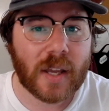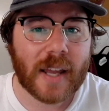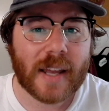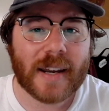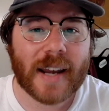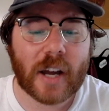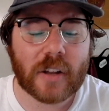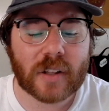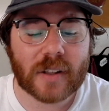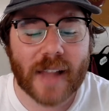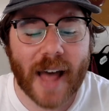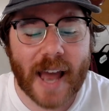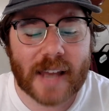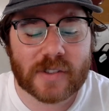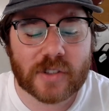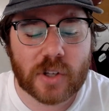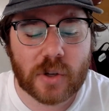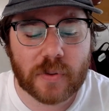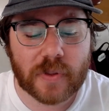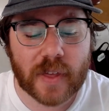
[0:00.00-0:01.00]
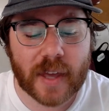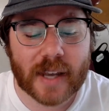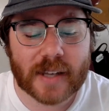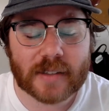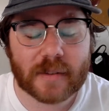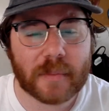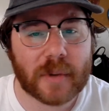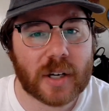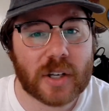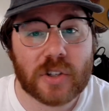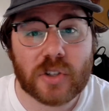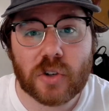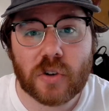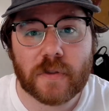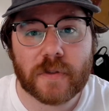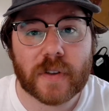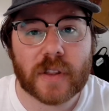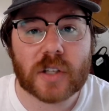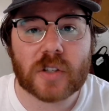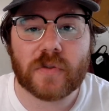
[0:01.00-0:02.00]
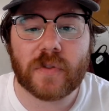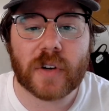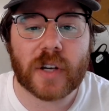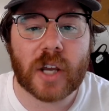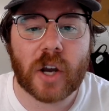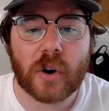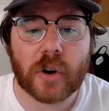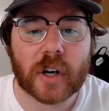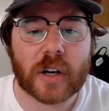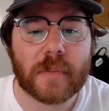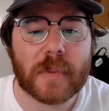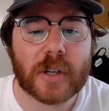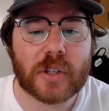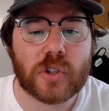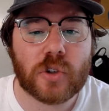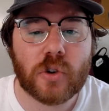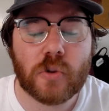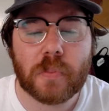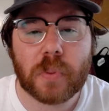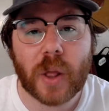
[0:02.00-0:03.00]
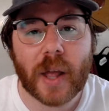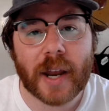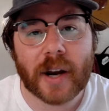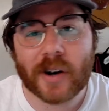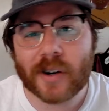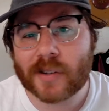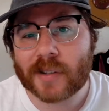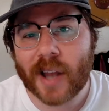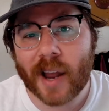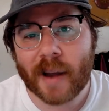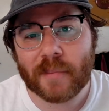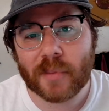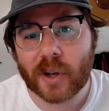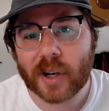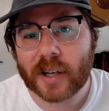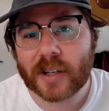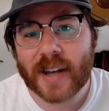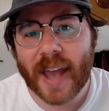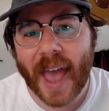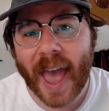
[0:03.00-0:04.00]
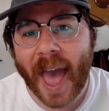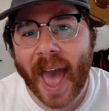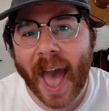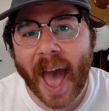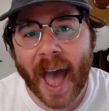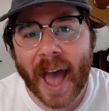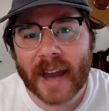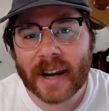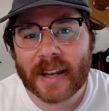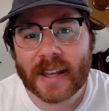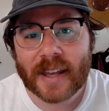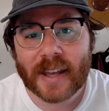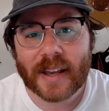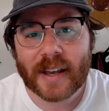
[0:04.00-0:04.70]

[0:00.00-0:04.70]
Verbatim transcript: Now, the last two things I'm going to do for this video are going to be two players I'm looking to add